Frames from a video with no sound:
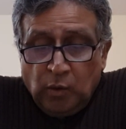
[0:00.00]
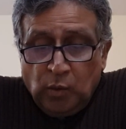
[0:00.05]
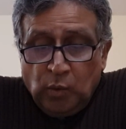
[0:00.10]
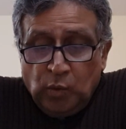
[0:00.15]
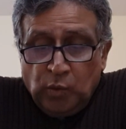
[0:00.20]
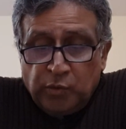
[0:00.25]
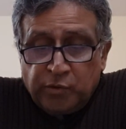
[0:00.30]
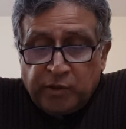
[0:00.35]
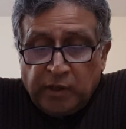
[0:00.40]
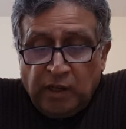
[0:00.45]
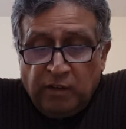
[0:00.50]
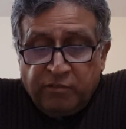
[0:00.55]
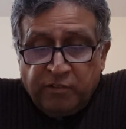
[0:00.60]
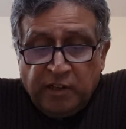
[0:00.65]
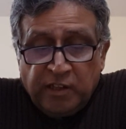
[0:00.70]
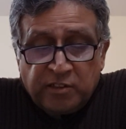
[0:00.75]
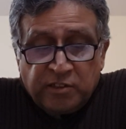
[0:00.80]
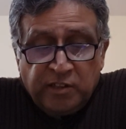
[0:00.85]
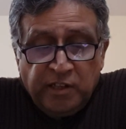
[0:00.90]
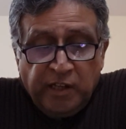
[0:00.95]
who
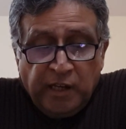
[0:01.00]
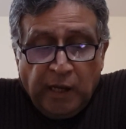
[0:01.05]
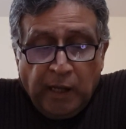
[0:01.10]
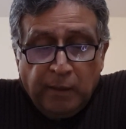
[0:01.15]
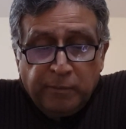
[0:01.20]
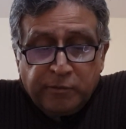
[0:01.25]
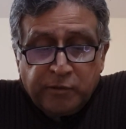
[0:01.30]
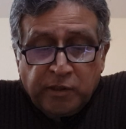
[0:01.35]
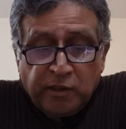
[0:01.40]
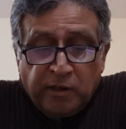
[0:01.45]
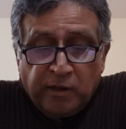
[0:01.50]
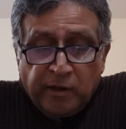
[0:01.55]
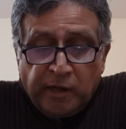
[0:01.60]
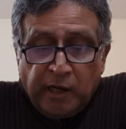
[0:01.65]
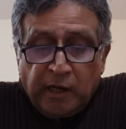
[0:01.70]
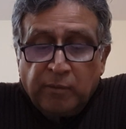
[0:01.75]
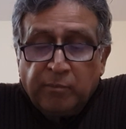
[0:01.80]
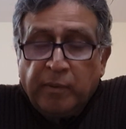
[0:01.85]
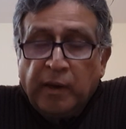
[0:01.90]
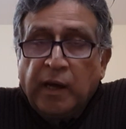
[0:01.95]
selflessly helps her
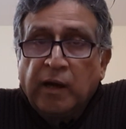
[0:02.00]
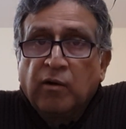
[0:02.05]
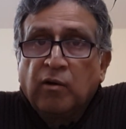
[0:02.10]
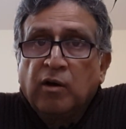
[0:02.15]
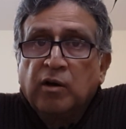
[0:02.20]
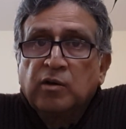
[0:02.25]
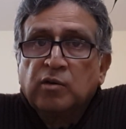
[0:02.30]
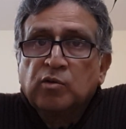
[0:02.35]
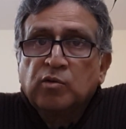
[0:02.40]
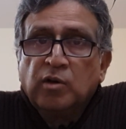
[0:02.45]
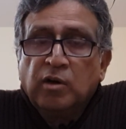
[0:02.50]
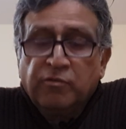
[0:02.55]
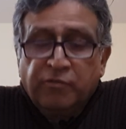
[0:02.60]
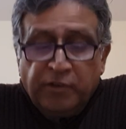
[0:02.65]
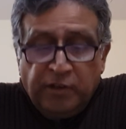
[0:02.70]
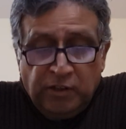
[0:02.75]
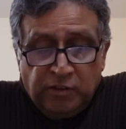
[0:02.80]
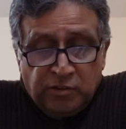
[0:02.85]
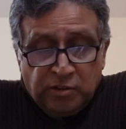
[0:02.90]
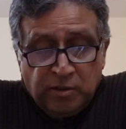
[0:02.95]
get back onto her
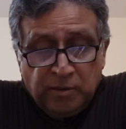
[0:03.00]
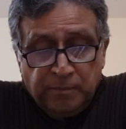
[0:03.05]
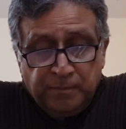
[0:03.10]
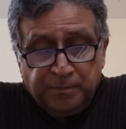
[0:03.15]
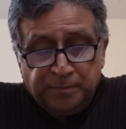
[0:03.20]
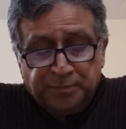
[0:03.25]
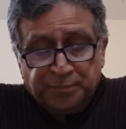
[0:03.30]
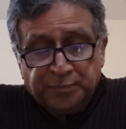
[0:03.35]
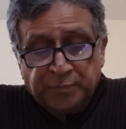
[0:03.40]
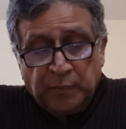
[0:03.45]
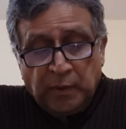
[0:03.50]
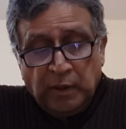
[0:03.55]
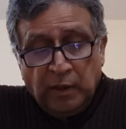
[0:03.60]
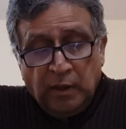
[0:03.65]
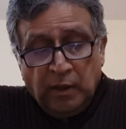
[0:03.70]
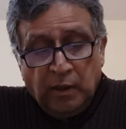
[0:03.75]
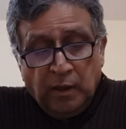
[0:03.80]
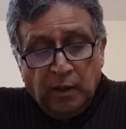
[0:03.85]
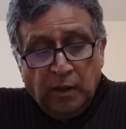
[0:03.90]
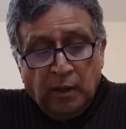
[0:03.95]
feet.
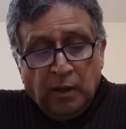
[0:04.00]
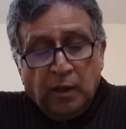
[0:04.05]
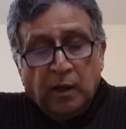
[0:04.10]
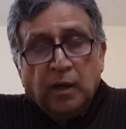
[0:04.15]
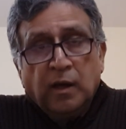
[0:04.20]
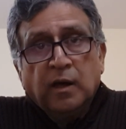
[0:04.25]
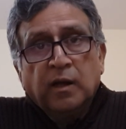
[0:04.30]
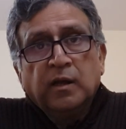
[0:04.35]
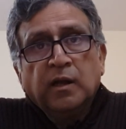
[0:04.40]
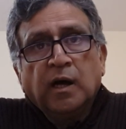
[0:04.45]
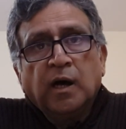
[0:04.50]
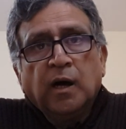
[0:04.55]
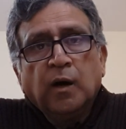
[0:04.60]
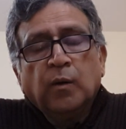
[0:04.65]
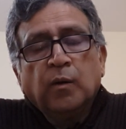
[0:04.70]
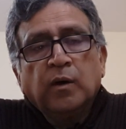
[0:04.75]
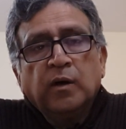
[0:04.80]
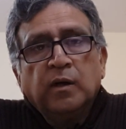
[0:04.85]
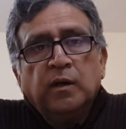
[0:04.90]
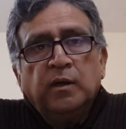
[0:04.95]

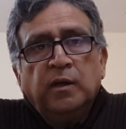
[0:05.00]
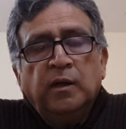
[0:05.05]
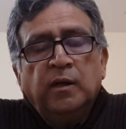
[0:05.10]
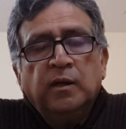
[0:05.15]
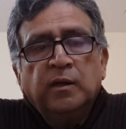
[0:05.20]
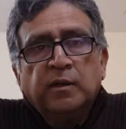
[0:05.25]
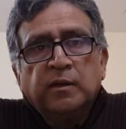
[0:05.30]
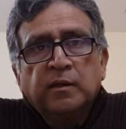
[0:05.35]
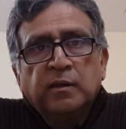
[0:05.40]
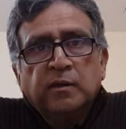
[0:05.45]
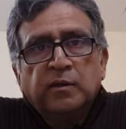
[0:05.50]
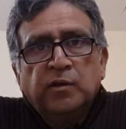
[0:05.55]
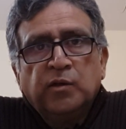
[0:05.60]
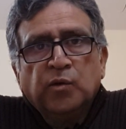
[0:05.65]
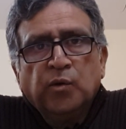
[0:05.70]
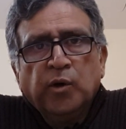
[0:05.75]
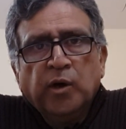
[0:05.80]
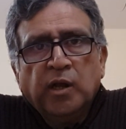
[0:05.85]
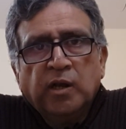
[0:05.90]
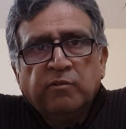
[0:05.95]
Now,
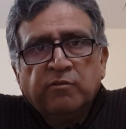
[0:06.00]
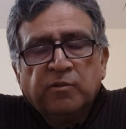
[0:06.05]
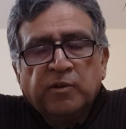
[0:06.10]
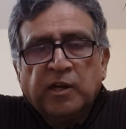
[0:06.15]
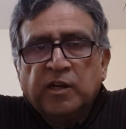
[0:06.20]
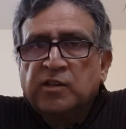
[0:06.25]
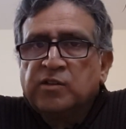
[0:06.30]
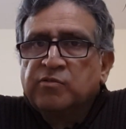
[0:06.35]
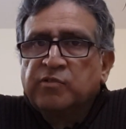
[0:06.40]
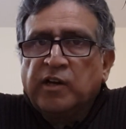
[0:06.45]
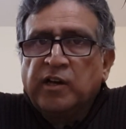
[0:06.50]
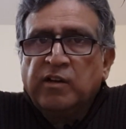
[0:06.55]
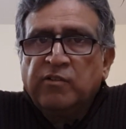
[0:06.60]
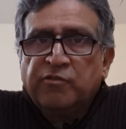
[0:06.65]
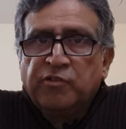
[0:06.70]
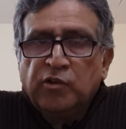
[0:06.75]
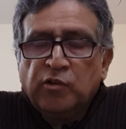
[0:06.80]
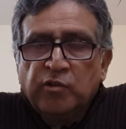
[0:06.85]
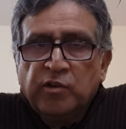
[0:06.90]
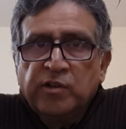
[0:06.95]
Noelle is
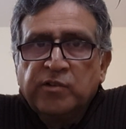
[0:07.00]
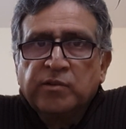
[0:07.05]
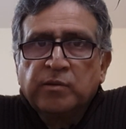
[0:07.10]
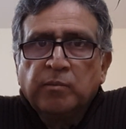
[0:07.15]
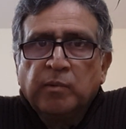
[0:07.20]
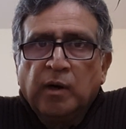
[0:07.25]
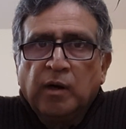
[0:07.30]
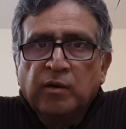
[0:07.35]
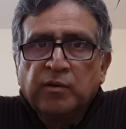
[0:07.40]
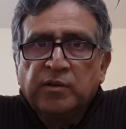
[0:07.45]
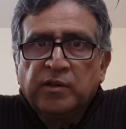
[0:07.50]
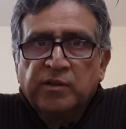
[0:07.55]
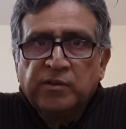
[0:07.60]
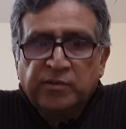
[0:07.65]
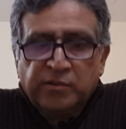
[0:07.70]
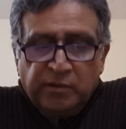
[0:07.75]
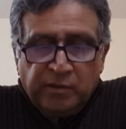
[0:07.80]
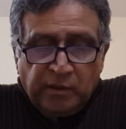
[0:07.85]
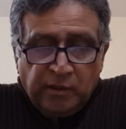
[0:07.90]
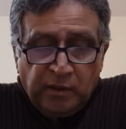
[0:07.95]
very furious about
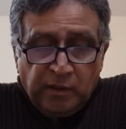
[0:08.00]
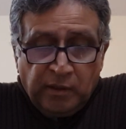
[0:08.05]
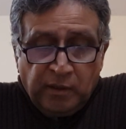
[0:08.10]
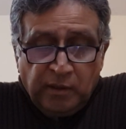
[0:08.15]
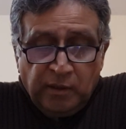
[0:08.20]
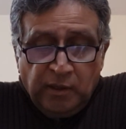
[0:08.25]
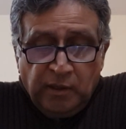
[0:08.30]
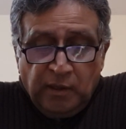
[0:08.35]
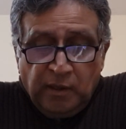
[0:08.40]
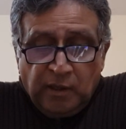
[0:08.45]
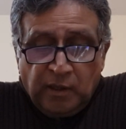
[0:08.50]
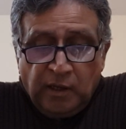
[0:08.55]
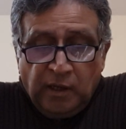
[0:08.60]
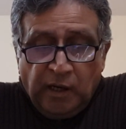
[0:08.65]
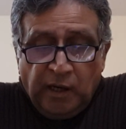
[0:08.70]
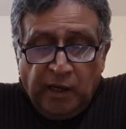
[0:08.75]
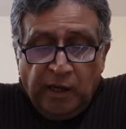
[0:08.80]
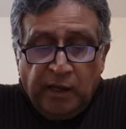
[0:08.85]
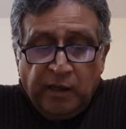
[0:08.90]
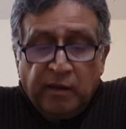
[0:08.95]
this
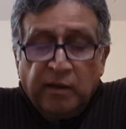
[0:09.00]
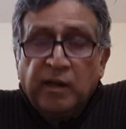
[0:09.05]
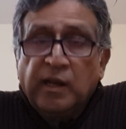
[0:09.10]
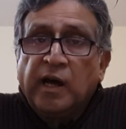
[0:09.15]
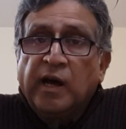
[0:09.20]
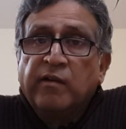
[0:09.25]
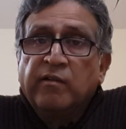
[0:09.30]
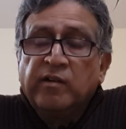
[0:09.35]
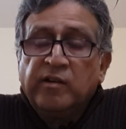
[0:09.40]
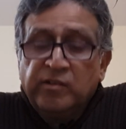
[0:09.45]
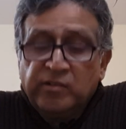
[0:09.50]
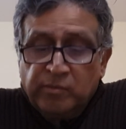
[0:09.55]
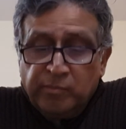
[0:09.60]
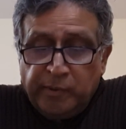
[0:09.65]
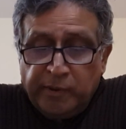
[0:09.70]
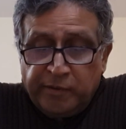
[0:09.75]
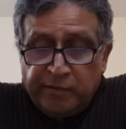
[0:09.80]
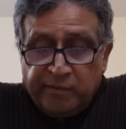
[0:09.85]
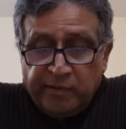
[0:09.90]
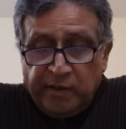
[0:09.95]
guy Larry's
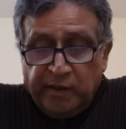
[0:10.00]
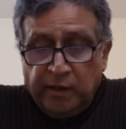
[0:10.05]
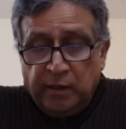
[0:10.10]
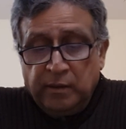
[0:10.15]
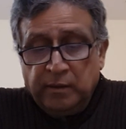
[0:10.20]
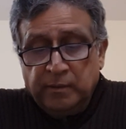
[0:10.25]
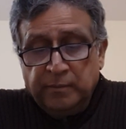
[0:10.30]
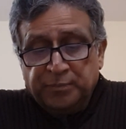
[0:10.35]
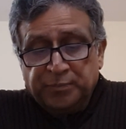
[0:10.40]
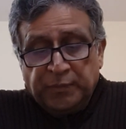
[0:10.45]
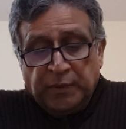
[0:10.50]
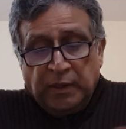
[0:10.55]
betrayal,